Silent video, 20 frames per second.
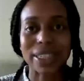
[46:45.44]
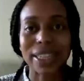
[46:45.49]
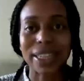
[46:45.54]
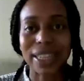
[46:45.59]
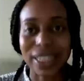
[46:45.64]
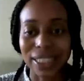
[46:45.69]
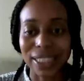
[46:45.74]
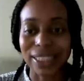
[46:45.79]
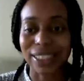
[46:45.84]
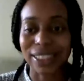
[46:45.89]

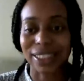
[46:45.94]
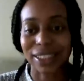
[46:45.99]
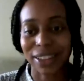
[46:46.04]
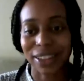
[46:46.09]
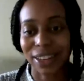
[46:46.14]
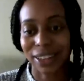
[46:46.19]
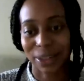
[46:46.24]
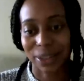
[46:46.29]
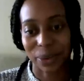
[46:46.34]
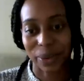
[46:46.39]
particularly in the
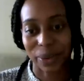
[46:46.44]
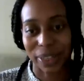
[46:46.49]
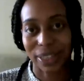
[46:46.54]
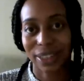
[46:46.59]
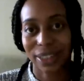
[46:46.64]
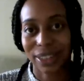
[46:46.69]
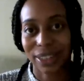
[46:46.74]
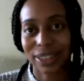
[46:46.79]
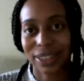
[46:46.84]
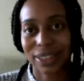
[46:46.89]
earlier
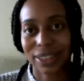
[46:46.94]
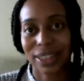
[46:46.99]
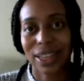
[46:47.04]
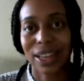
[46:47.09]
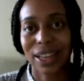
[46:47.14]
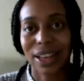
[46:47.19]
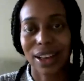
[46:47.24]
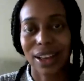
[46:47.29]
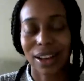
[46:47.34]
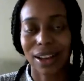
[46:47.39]
weeks,
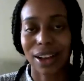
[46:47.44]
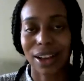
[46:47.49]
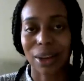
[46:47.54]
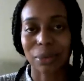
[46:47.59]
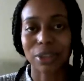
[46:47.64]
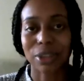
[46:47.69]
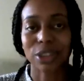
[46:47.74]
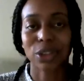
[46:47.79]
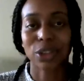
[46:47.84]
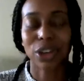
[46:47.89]

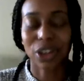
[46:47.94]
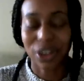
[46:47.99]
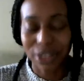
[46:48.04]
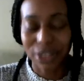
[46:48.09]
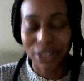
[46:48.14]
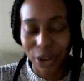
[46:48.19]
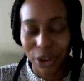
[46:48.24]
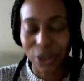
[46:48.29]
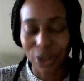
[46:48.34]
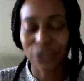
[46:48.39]
because
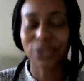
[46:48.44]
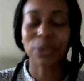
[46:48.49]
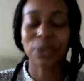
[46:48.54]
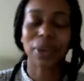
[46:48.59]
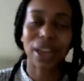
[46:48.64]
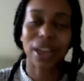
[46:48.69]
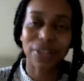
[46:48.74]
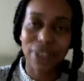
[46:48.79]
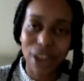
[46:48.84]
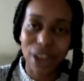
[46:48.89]
often
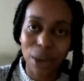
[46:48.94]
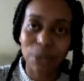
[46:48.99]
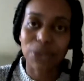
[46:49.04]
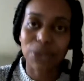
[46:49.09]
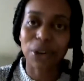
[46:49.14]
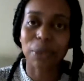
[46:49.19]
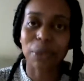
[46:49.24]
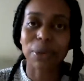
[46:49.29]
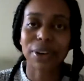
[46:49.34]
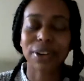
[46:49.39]
we have
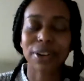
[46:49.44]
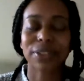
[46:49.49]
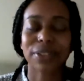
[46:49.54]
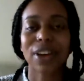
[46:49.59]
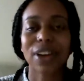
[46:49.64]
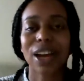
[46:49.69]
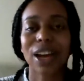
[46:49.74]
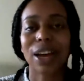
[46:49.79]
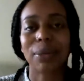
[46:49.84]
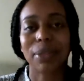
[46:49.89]
help for a period
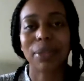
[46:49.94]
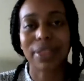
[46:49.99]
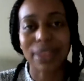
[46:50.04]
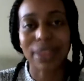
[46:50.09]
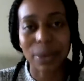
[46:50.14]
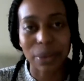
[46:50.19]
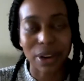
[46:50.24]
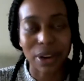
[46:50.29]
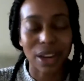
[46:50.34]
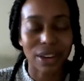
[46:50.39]
of time,
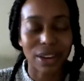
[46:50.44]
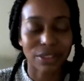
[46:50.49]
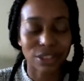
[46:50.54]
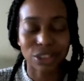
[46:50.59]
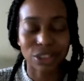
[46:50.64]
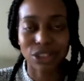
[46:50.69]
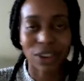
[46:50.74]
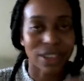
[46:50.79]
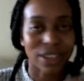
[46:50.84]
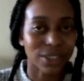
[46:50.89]
and then we're kind
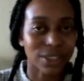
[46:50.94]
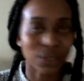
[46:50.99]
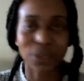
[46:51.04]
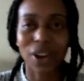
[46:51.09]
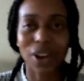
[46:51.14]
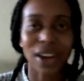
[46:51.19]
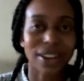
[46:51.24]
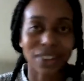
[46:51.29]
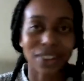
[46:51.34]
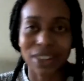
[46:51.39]
of just trying to
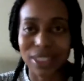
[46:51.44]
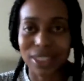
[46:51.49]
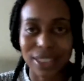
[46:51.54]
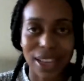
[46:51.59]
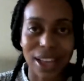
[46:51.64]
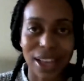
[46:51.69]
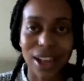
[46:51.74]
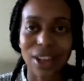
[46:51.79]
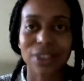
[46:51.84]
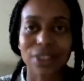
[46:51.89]
find
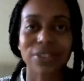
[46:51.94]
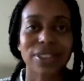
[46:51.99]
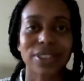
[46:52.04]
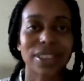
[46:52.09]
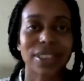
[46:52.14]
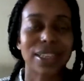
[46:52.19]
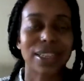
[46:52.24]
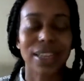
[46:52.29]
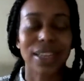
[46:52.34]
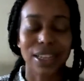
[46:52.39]
ourselves
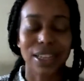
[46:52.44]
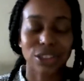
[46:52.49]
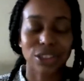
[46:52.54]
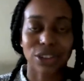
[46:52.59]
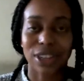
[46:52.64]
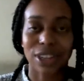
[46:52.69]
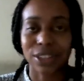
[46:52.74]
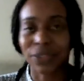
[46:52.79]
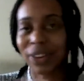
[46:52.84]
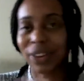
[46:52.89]
and
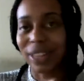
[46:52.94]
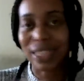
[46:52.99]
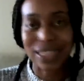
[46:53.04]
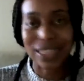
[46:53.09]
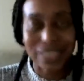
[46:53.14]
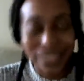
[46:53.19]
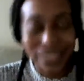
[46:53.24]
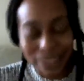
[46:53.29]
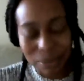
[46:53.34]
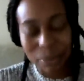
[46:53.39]
trying to find
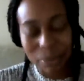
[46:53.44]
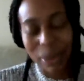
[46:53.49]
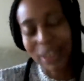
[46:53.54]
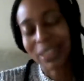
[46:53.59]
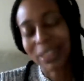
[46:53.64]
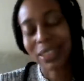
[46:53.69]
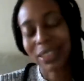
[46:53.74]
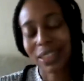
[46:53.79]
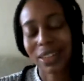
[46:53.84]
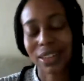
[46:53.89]
that sleep
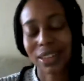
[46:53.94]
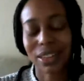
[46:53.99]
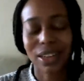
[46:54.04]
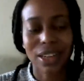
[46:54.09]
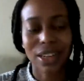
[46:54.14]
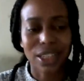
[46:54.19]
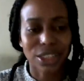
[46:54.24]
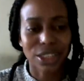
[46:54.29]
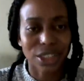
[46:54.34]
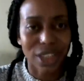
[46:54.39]
pattern.
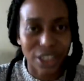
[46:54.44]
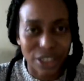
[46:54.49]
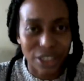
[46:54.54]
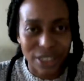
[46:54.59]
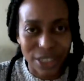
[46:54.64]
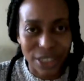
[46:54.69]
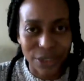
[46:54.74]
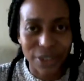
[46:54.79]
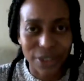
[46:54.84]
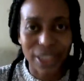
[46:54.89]
So,
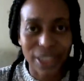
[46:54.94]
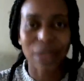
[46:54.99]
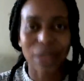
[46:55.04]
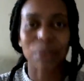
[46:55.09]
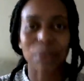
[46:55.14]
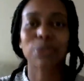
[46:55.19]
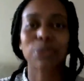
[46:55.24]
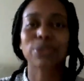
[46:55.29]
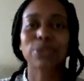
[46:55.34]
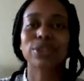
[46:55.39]
like you said, if you get
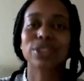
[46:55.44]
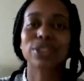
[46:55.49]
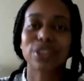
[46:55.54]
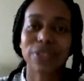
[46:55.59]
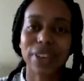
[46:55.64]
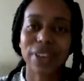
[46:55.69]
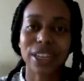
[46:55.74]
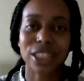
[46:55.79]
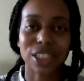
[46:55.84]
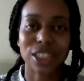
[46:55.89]
that boost
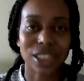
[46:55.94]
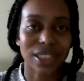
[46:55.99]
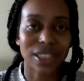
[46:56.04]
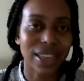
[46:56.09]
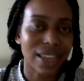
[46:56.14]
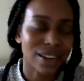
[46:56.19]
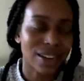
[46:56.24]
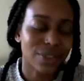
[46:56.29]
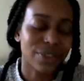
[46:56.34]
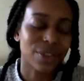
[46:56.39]
of energy,
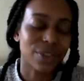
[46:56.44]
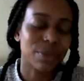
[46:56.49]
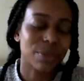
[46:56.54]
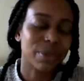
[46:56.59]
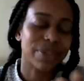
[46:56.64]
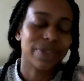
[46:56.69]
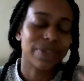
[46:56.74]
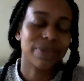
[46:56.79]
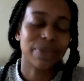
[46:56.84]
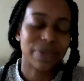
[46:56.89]
the LLV
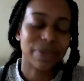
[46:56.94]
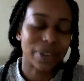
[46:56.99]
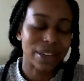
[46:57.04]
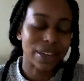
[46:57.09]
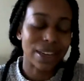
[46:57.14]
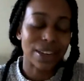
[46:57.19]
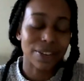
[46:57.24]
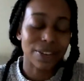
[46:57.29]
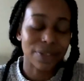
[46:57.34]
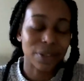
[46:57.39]

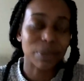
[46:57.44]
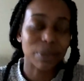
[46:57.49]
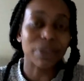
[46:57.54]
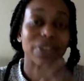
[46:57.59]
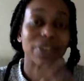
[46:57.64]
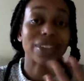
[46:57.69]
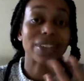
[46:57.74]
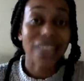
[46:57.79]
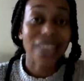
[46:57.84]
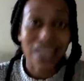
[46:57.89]
will
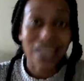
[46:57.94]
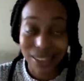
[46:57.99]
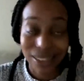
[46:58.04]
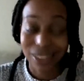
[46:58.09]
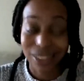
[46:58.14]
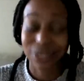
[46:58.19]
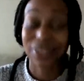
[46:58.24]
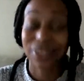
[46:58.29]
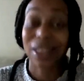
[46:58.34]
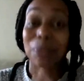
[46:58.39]
be
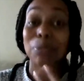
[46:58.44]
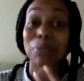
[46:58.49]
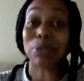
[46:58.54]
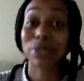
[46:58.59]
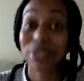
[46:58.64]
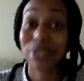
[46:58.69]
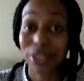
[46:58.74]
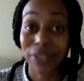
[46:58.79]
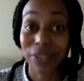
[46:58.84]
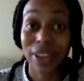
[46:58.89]
fantastic. That
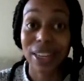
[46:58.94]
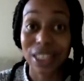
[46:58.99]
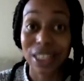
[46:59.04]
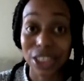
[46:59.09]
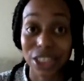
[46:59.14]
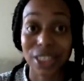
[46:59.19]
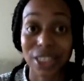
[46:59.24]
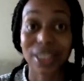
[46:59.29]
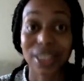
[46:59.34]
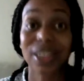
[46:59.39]
boost of
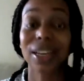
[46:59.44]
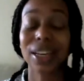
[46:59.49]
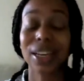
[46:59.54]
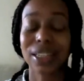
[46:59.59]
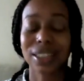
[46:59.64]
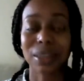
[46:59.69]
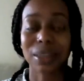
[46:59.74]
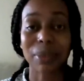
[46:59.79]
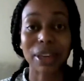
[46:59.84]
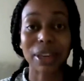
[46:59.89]
energy
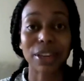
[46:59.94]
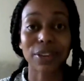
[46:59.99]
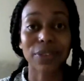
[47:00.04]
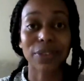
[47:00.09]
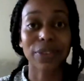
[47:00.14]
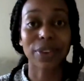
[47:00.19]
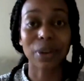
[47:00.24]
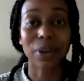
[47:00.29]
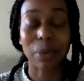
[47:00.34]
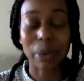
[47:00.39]
to make
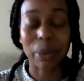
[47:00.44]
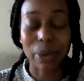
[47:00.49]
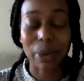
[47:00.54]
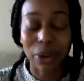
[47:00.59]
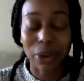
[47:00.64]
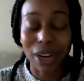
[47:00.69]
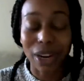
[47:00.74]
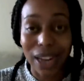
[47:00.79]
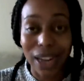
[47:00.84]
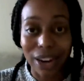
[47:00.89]
you feel a bit
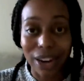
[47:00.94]
more